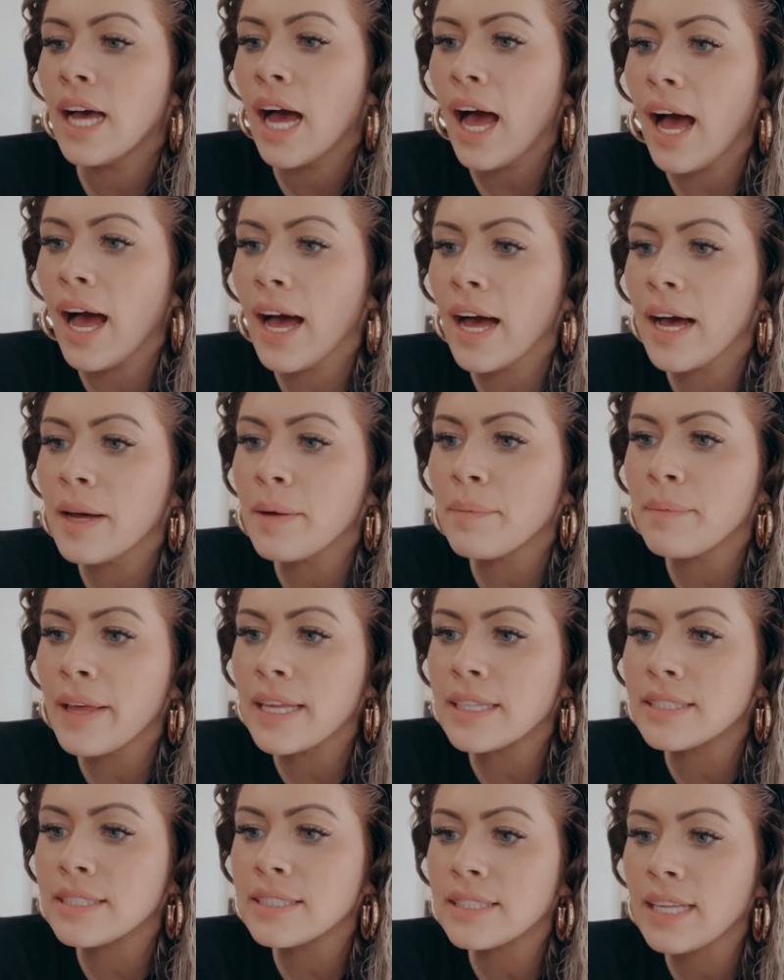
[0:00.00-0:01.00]
Um,
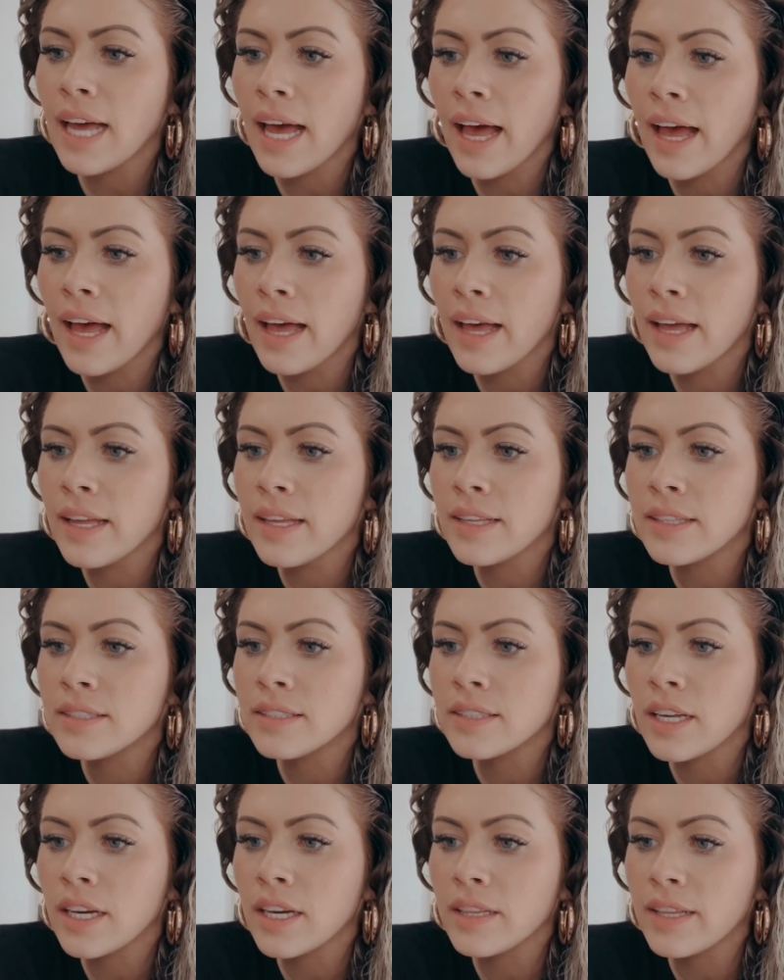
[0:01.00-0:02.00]
it says
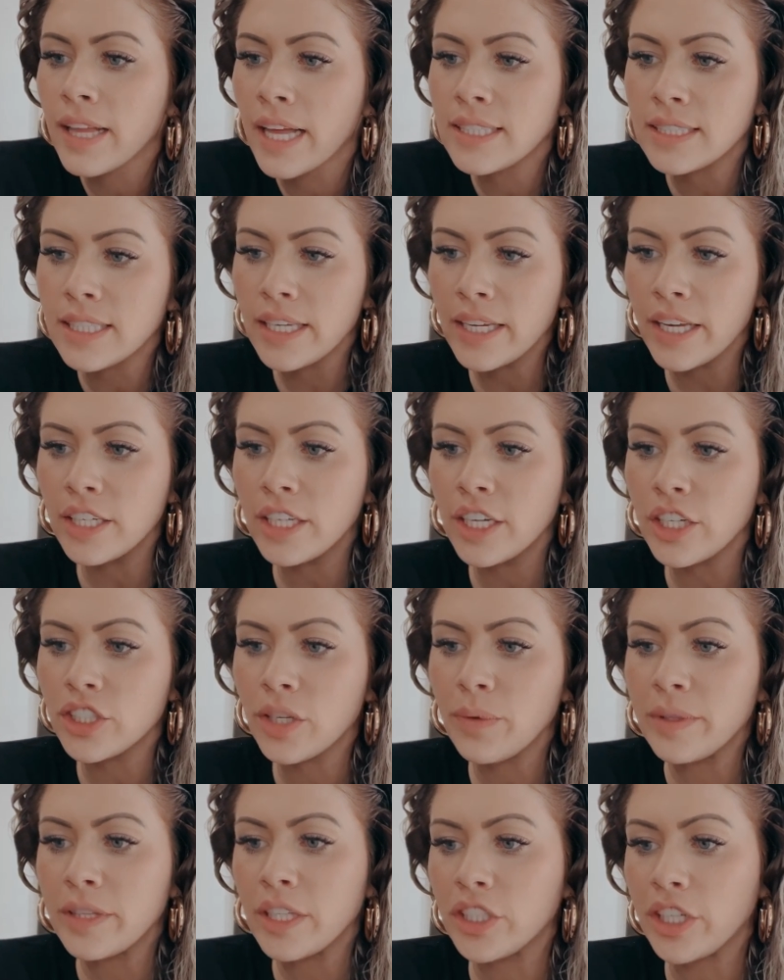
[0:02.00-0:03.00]
cleanse and
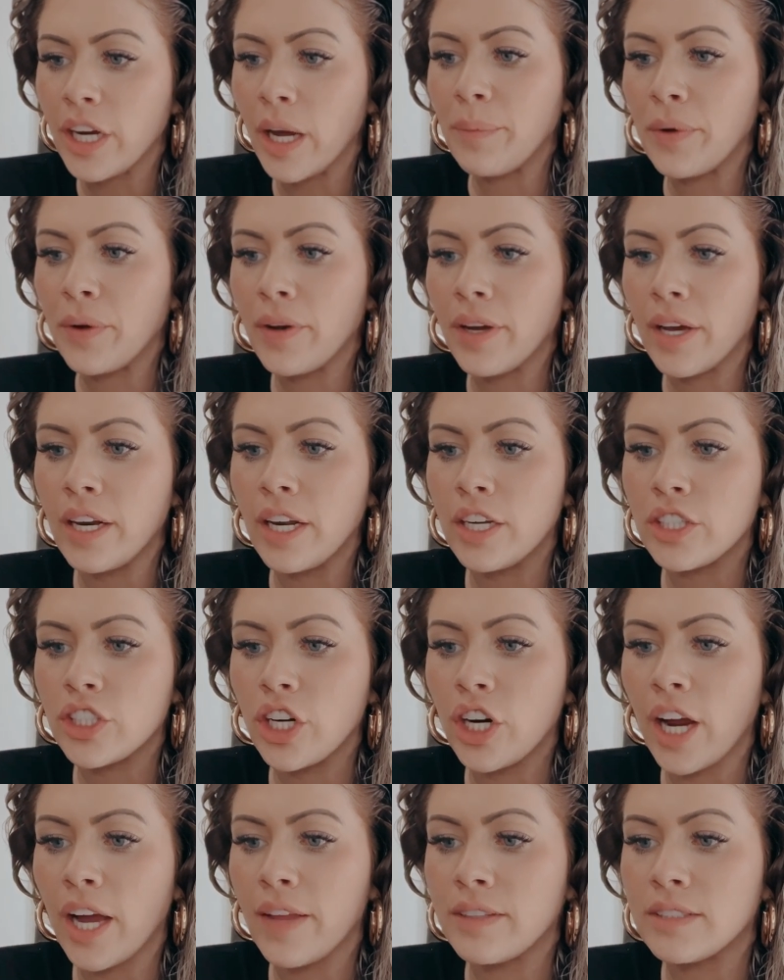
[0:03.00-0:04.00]
condition with the shampoo and
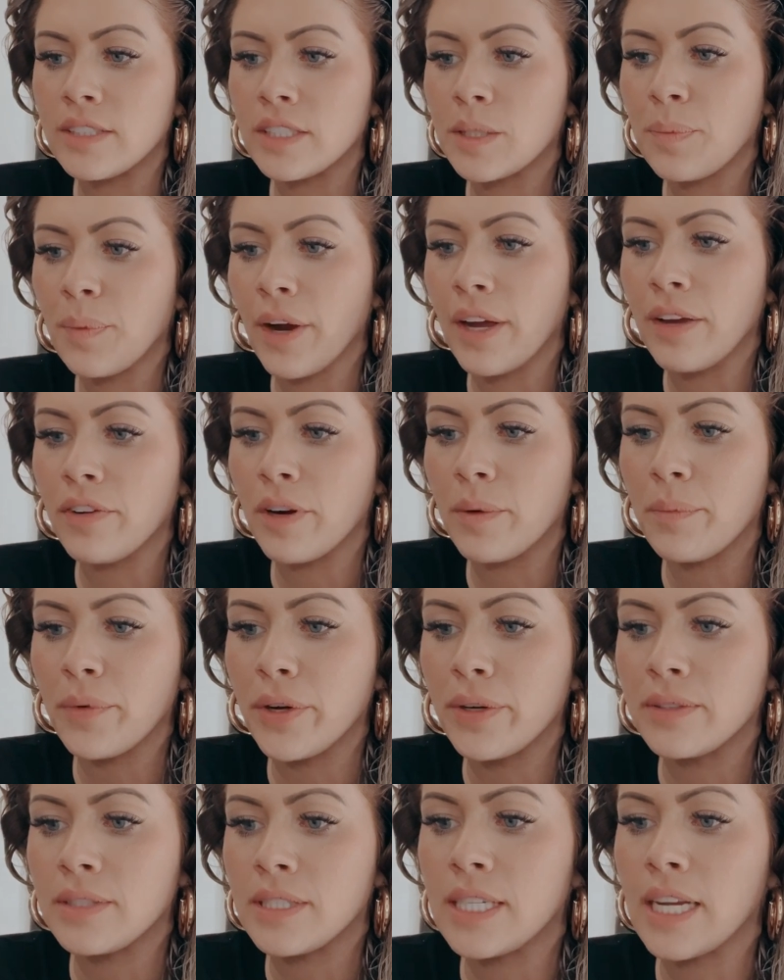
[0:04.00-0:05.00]
conditioner and then spray from
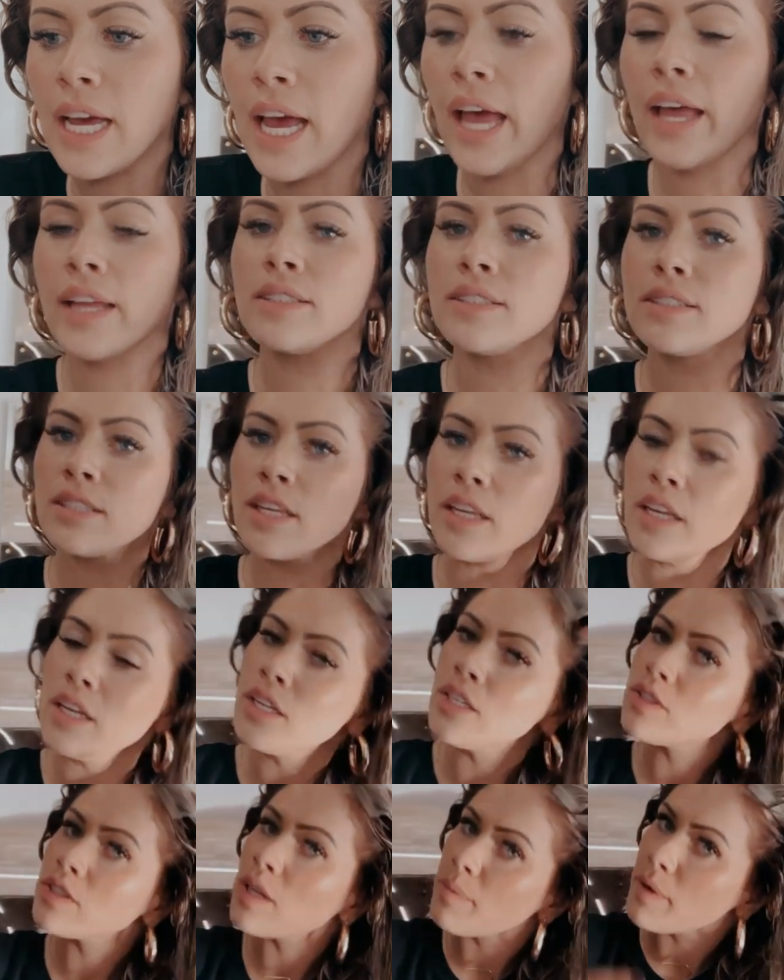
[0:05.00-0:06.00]
roots to ends.
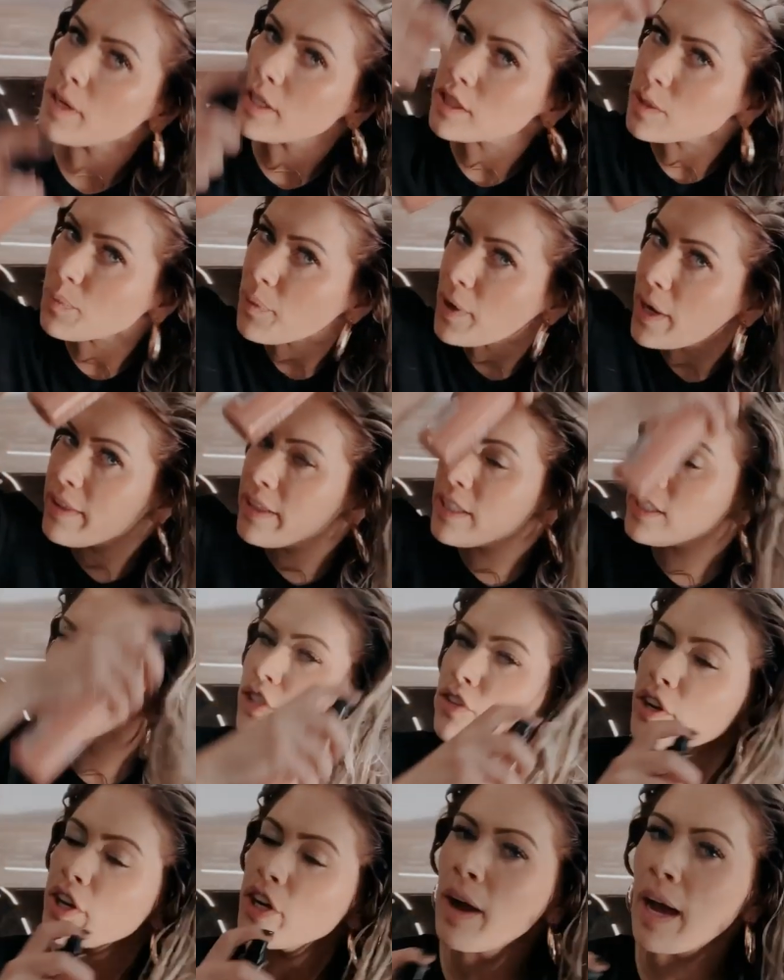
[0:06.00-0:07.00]
So I'm gonna spray this
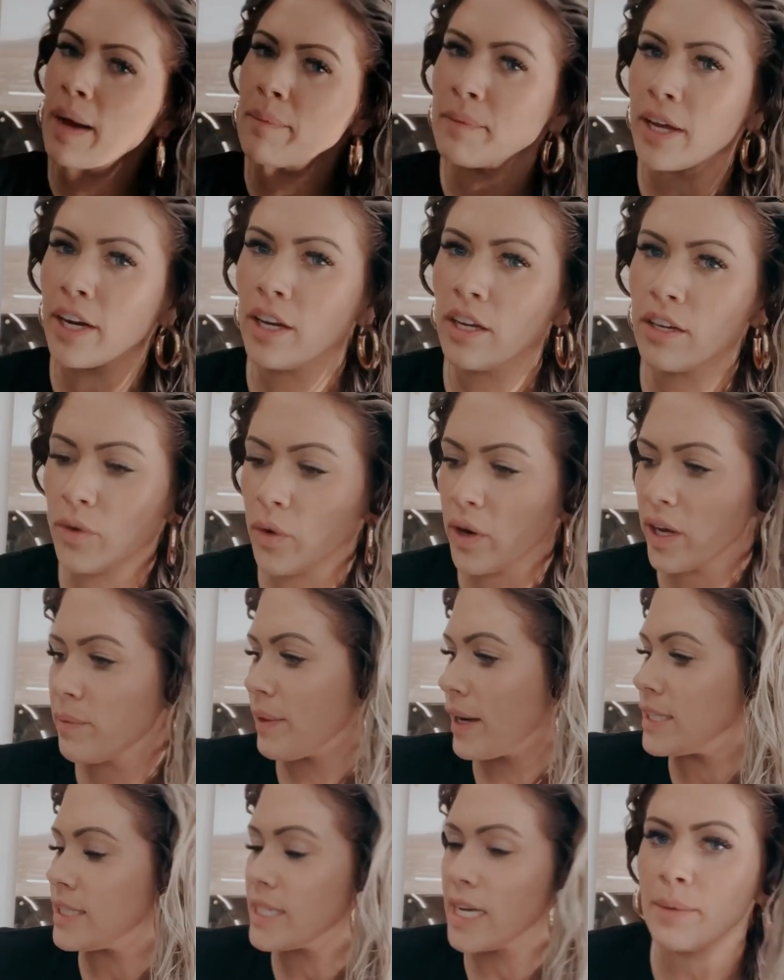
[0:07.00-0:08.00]
through. I'm gonna avoid
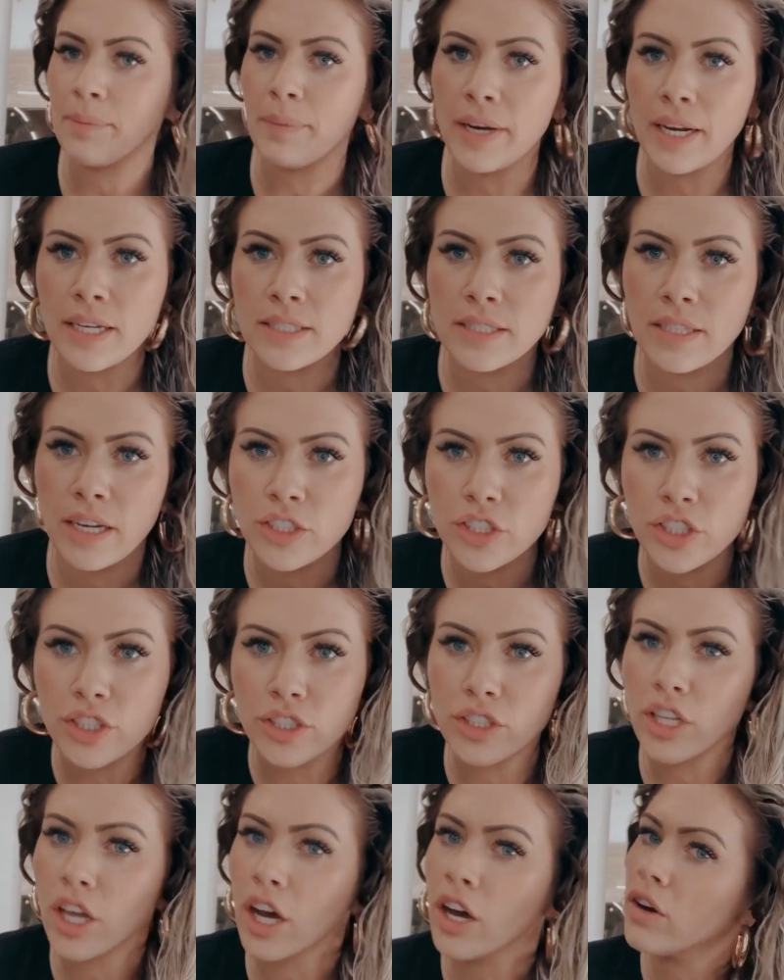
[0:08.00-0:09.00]
my tape and
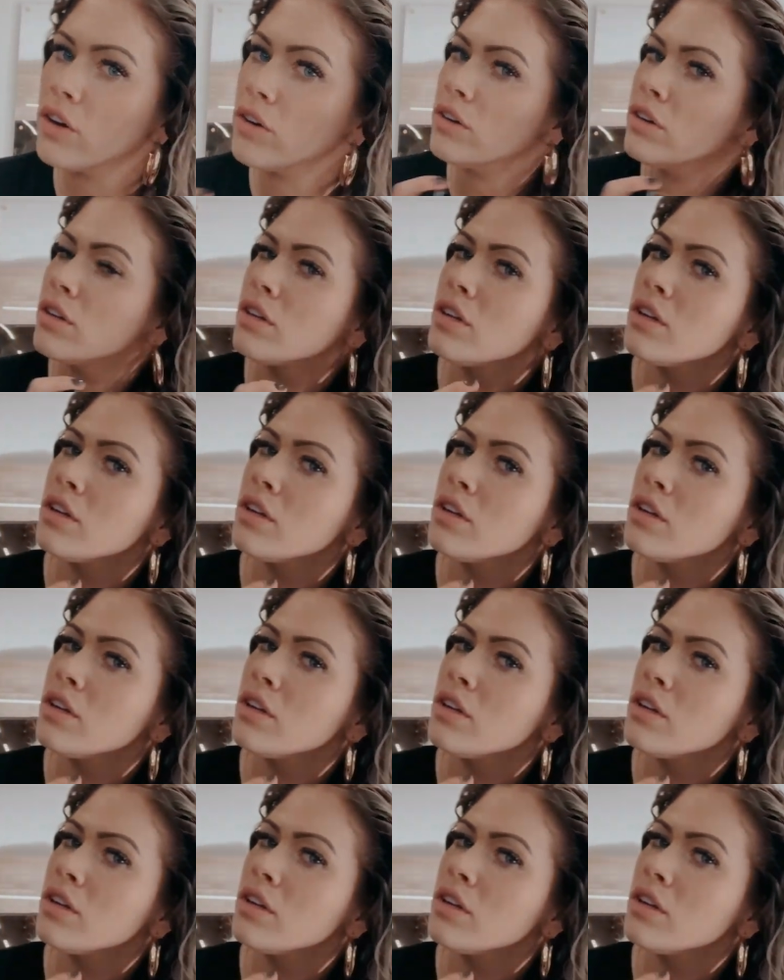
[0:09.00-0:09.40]
extensions though.